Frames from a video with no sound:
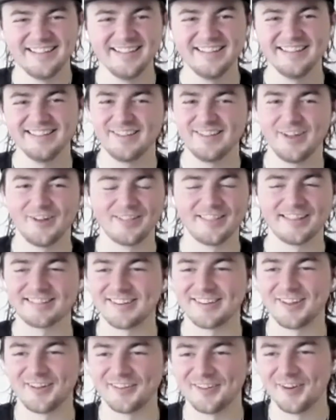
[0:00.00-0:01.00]
no,
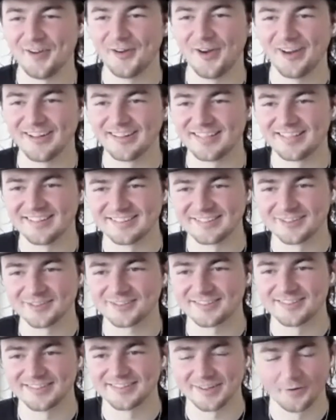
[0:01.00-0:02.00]
there's no no hide the
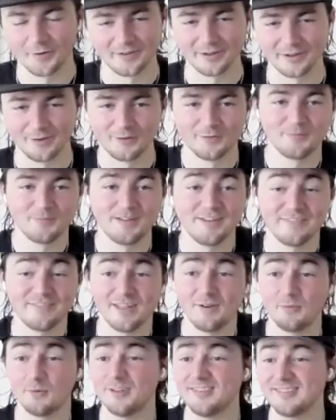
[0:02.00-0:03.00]
sausage going on. But if
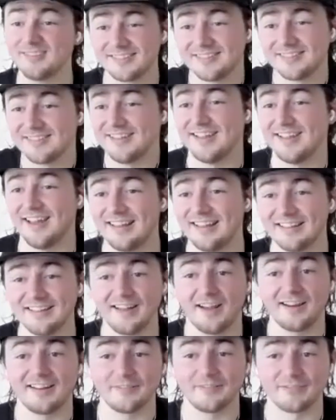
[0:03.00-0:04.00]
there was, I,
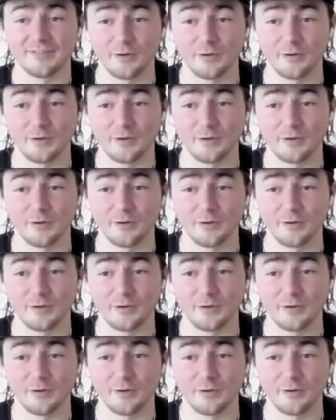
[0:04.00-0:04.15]
I'd have no